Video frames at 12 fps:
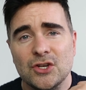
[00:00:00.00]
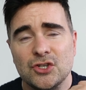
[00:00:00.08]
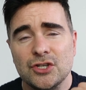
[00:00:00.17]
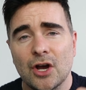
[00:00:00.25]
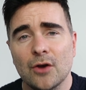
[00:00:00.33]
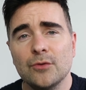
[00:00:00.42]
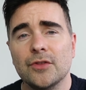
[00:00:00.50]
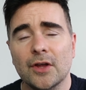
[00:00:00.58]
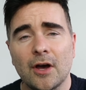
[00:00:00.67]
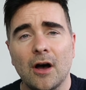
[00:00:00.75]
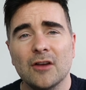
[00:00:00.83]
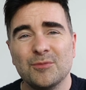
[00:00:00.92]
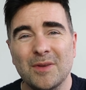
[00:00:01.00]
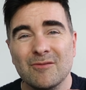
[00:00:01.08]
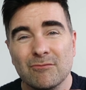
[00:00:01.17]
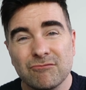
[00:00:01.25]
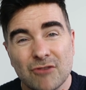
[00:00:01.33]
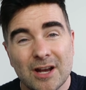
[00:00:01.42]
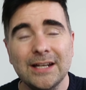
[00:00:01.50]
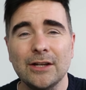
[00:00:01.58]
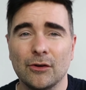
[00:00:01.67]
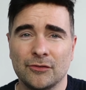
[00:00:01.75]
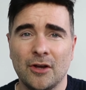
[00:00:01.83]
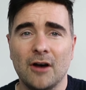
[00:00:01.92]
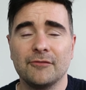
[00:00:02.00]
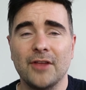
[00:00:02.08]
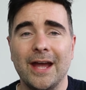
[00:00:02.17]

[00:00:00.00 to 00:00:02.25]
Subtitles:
shows that the car's been really looked after.